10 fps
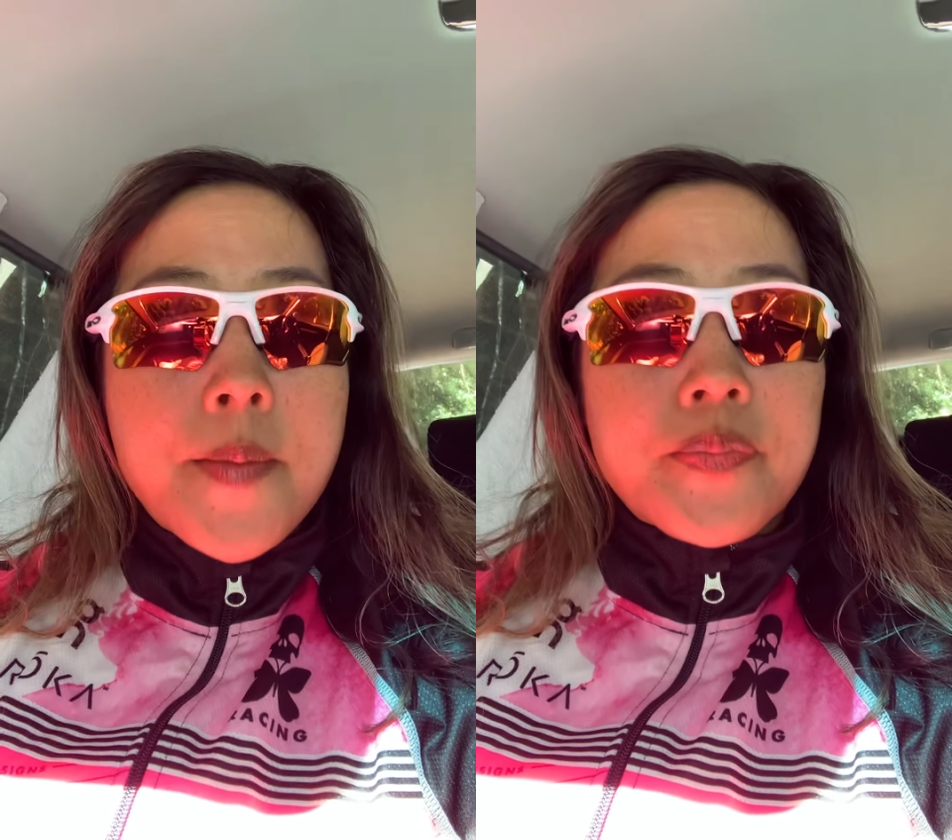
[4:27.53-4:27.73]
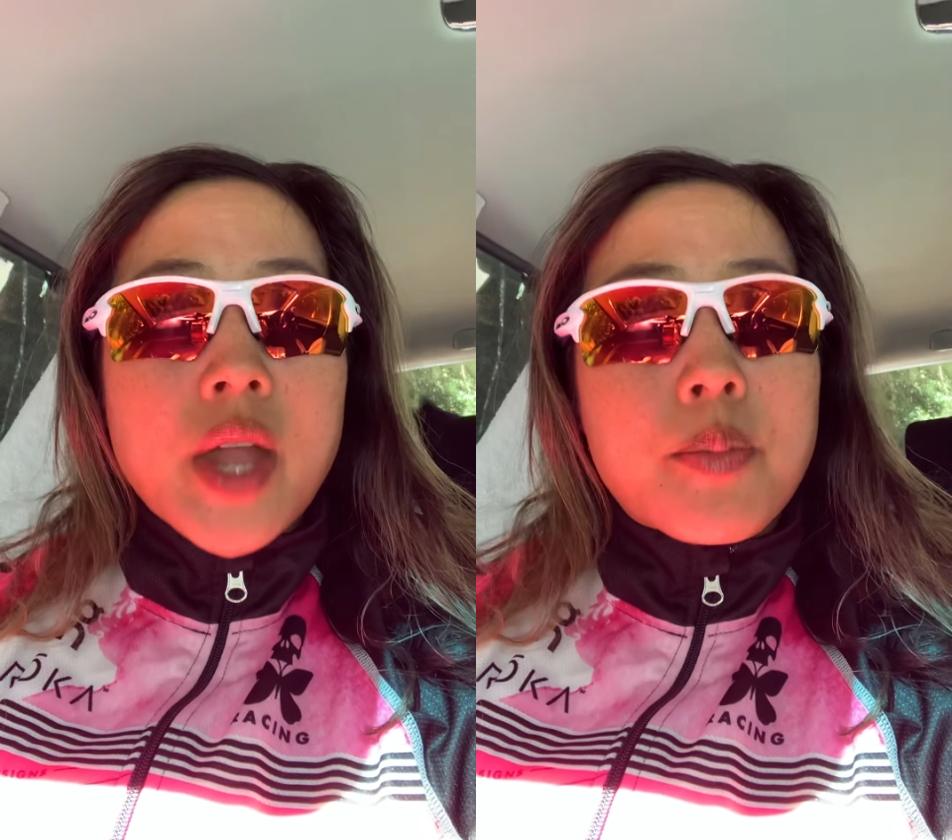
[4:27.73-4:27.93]

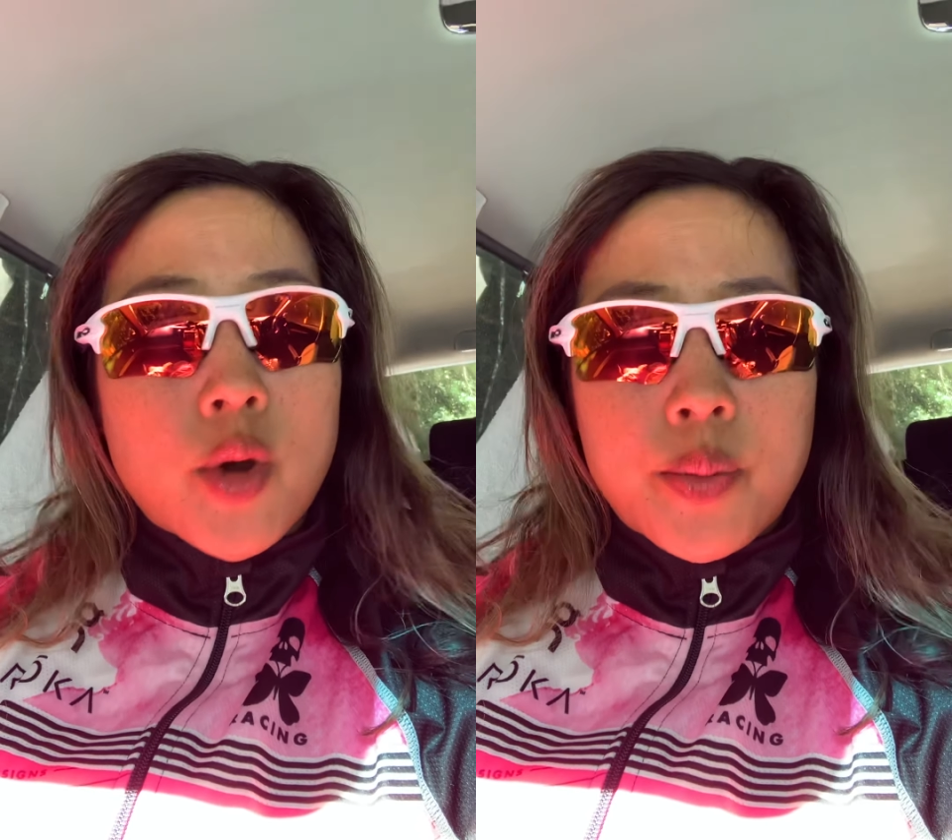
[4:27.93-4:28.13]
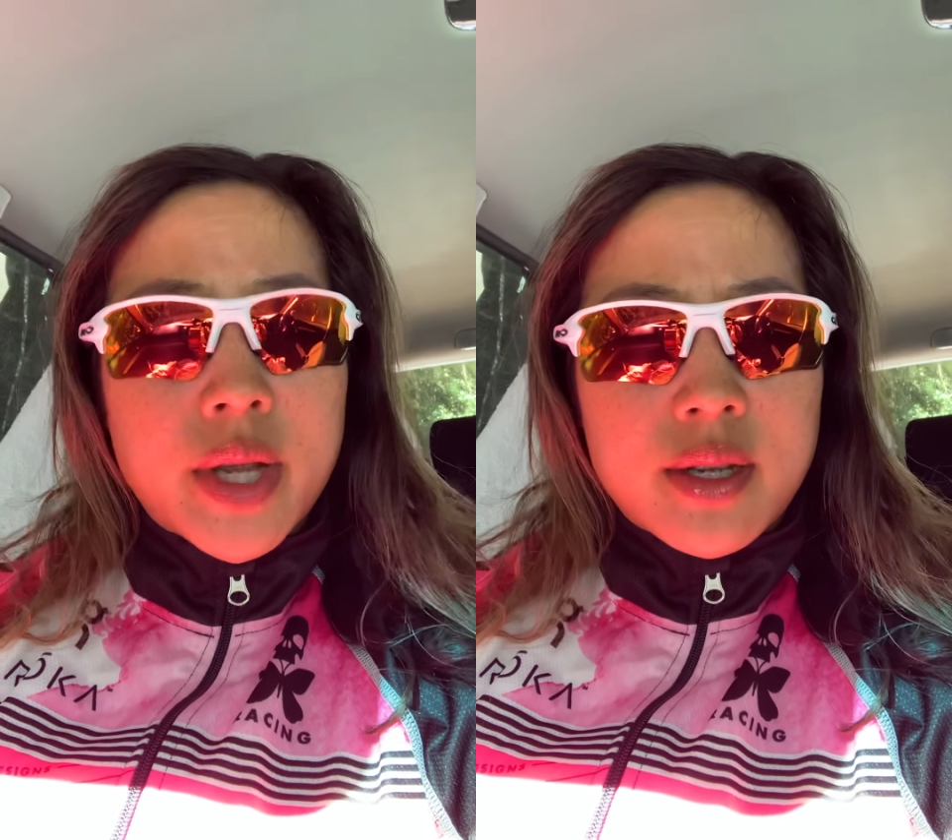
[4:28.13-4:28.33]

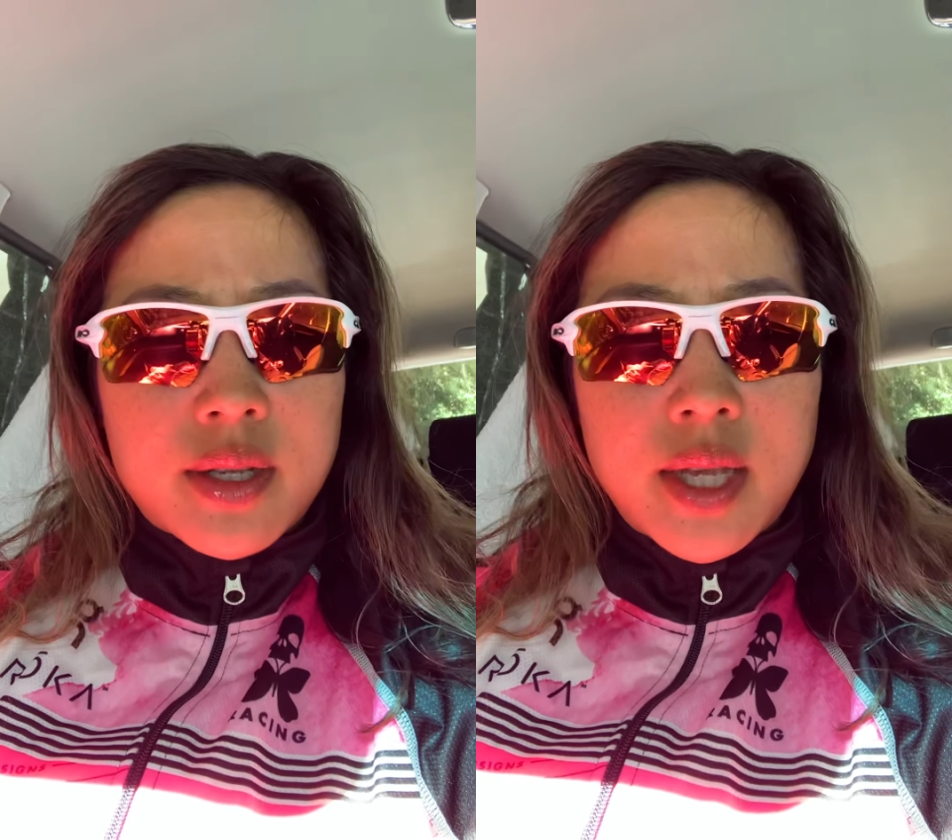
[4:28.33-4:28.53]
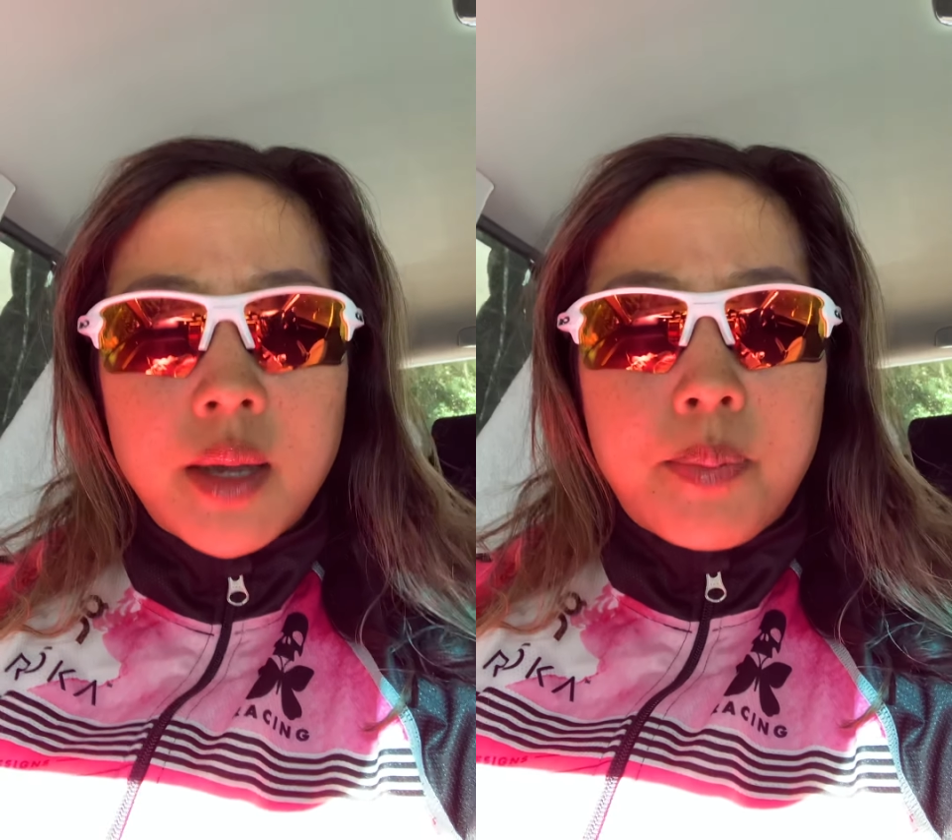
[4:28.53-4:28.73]
appropriate to
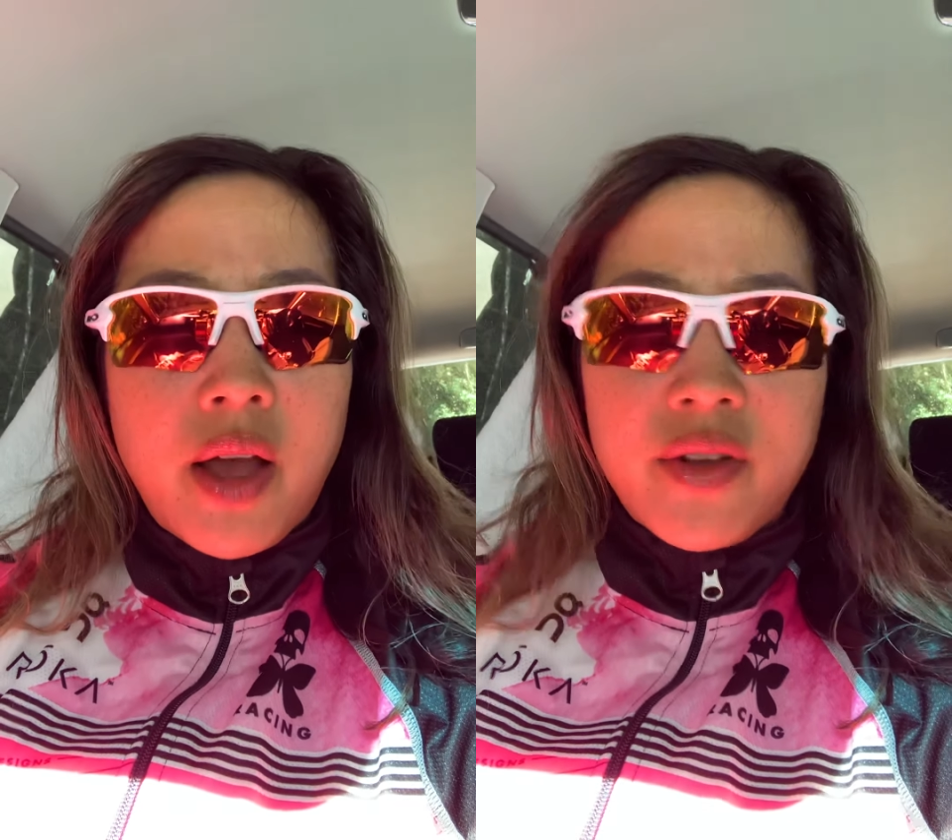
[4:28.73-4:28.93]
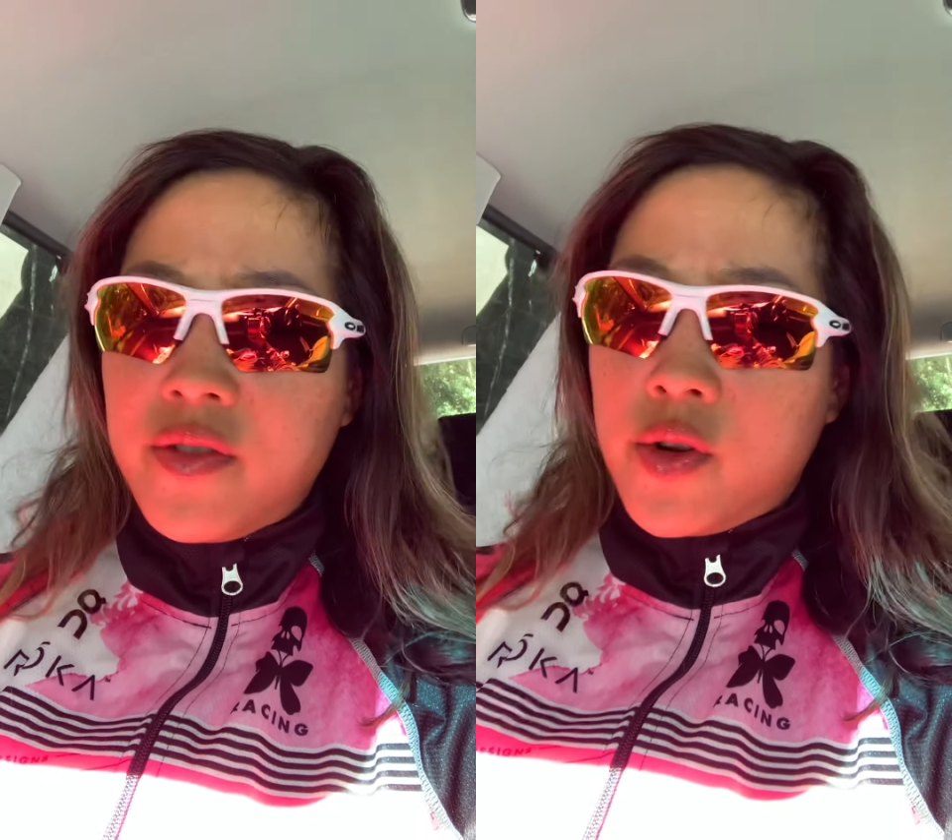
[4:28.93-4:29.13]
see a
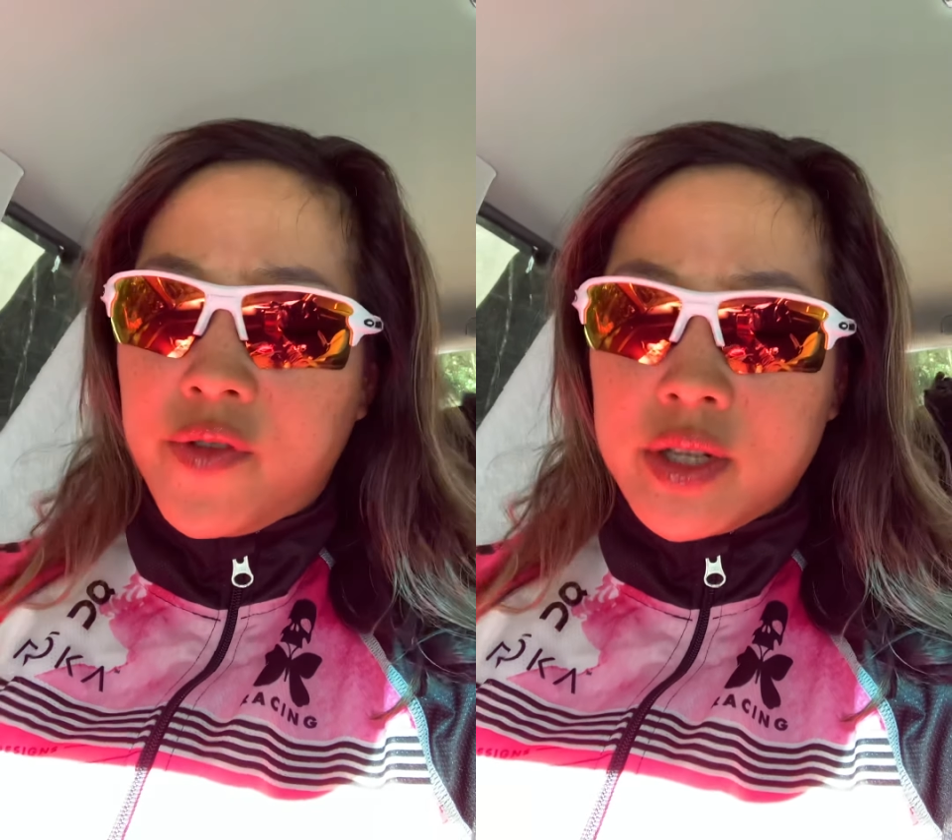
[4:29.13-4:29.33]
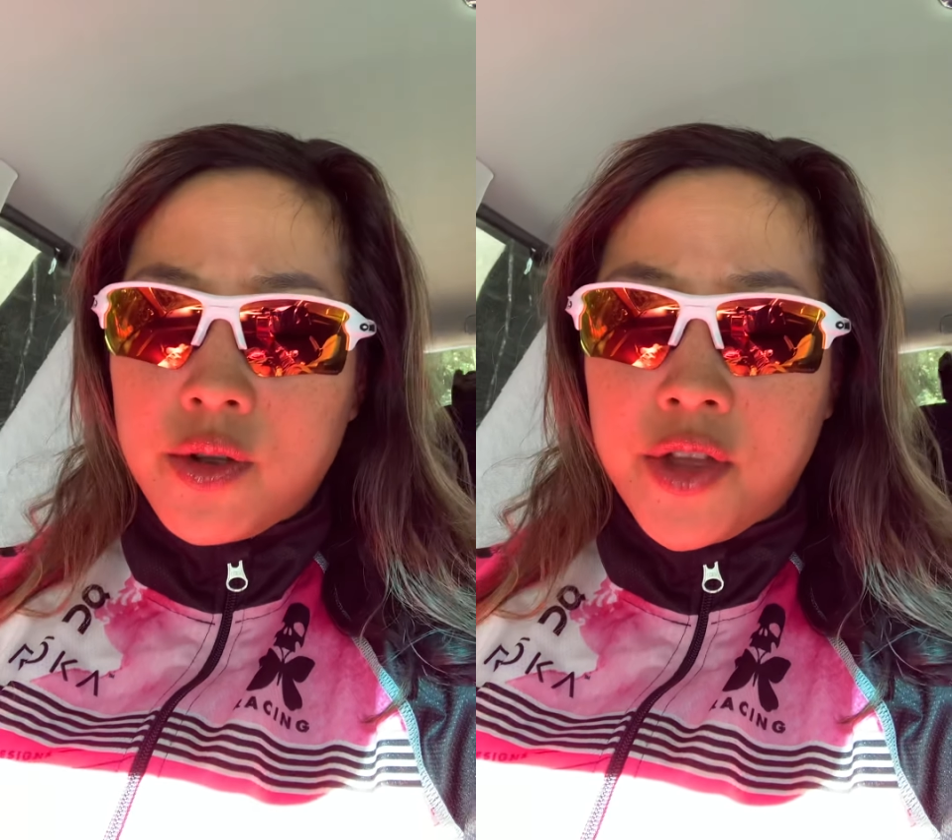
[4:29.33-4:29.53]
pelvic floor
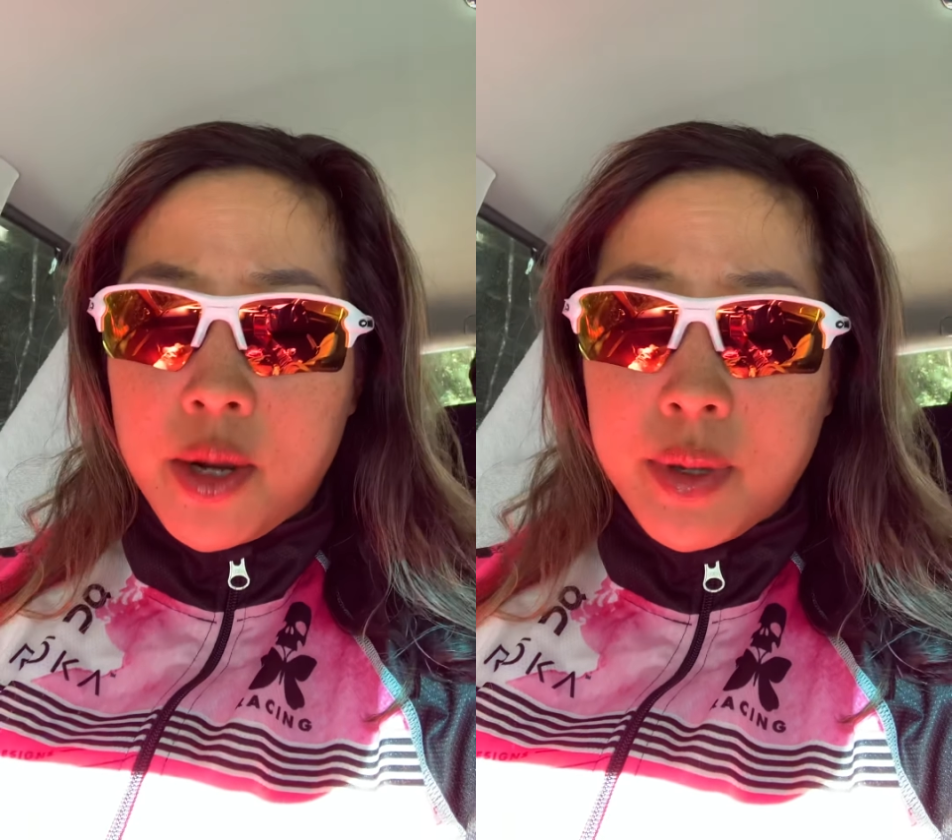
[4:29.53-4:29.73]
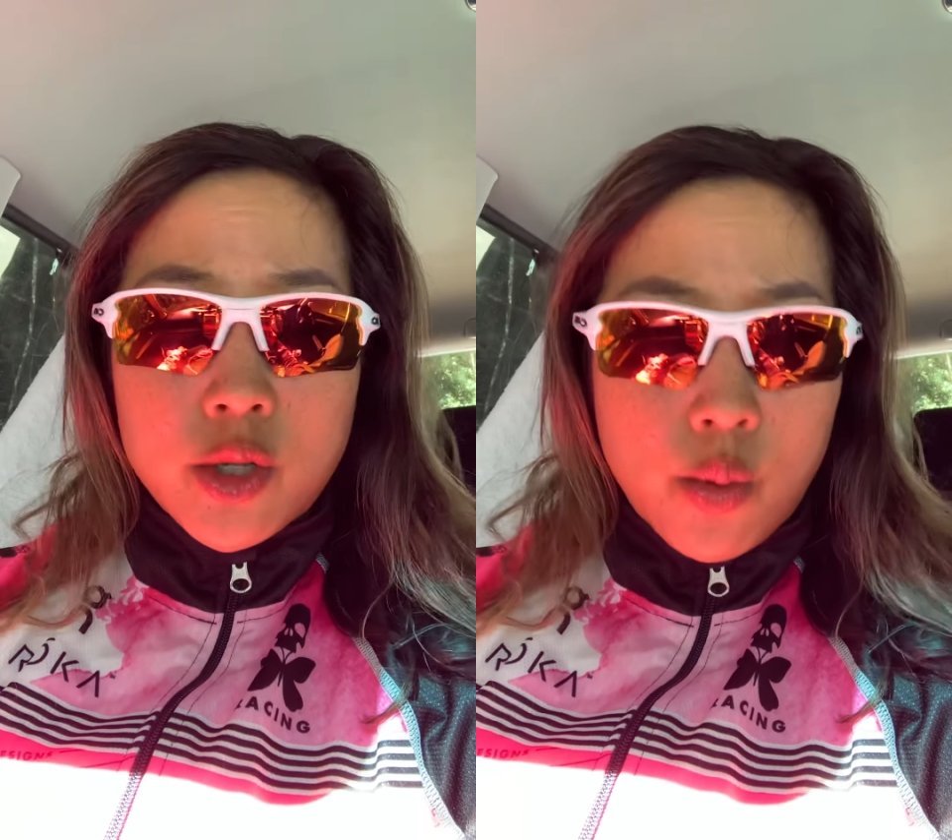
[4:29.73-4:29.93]
physical therapist